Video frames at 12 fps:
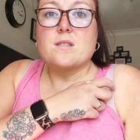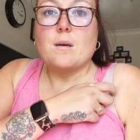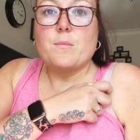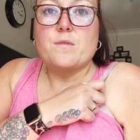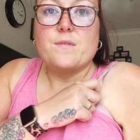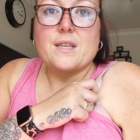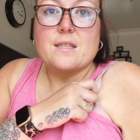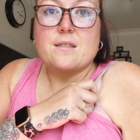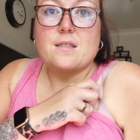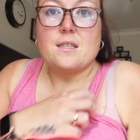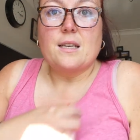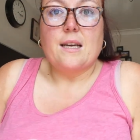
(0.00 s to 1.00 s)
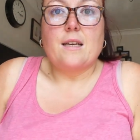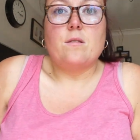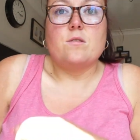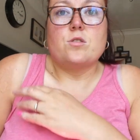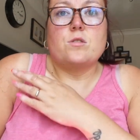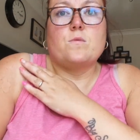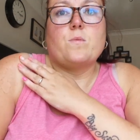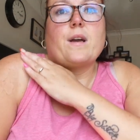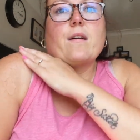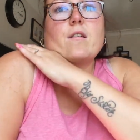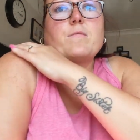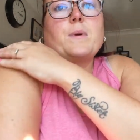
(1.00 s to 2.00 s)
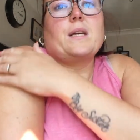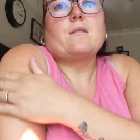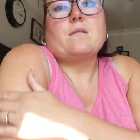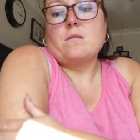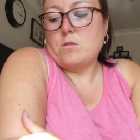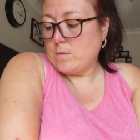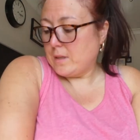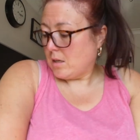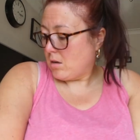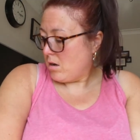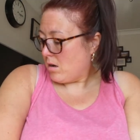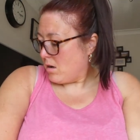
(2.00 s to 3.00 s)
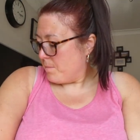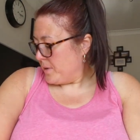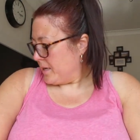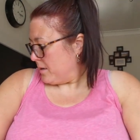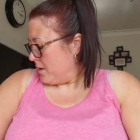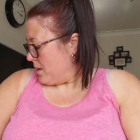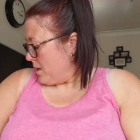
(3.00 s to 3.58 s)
some of this today, just where I've been doing the car, but